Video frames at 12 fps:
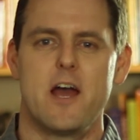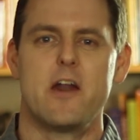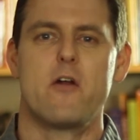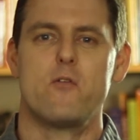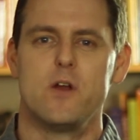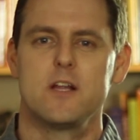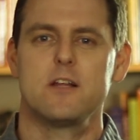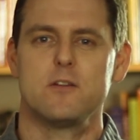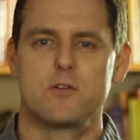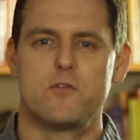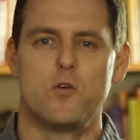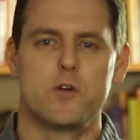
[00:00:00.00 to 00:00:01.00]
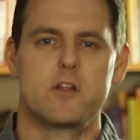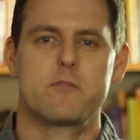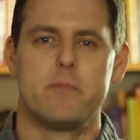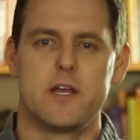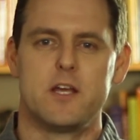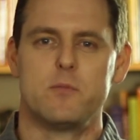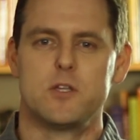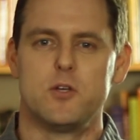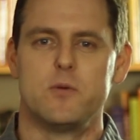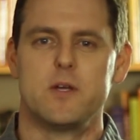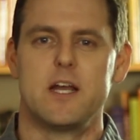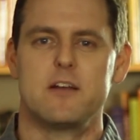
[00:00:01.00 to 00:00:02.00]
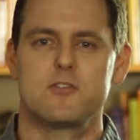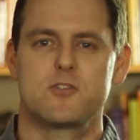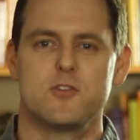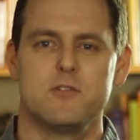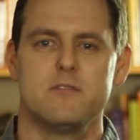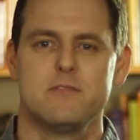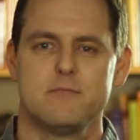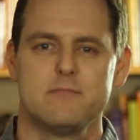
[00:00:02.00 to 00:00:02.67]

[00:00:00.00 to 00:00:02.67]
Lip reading: and I really look forward to speaking with you again soon.